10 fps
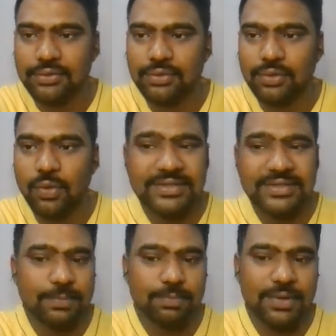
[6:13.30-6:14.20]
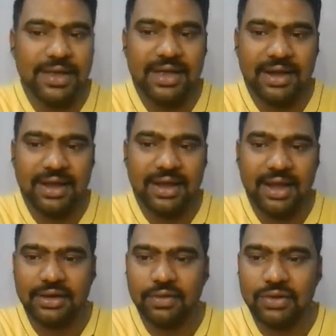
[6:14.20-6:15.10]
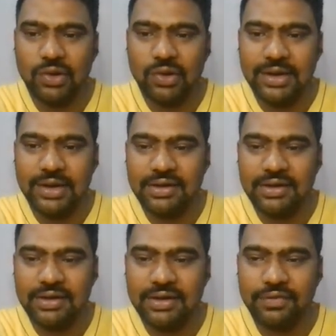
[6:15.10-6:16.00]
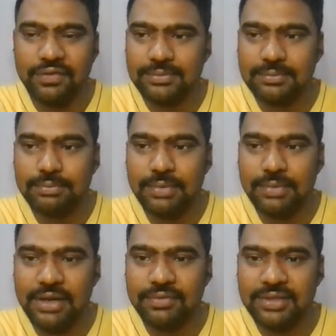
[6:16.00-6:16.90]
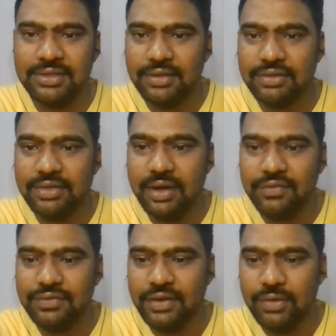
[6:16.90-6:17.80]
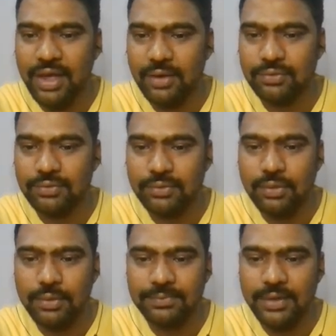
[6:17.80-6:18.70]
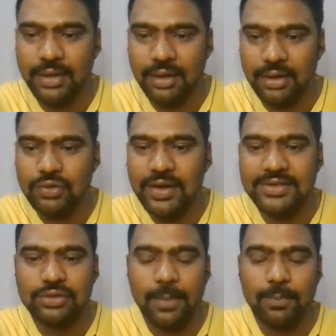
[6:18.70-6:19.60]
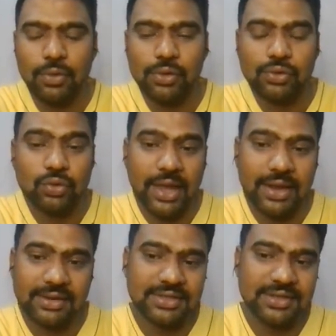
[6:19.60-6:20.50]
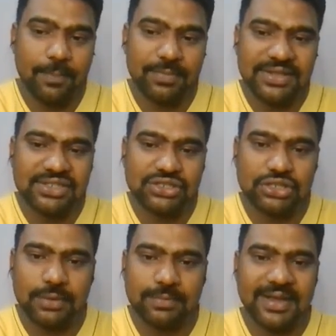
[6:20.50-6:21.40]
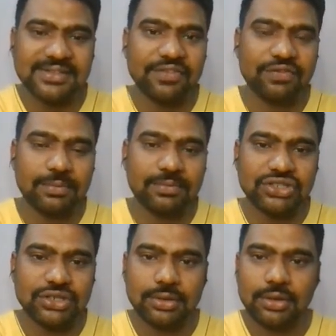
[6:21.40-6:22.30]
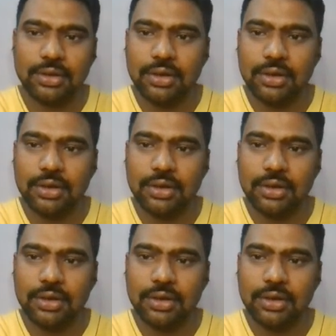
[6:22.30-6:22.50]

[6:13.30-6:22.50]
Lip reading: So now we simply here collected our targeted data from build with. Then after we have utilized Apollo to collect this company's decision makers information.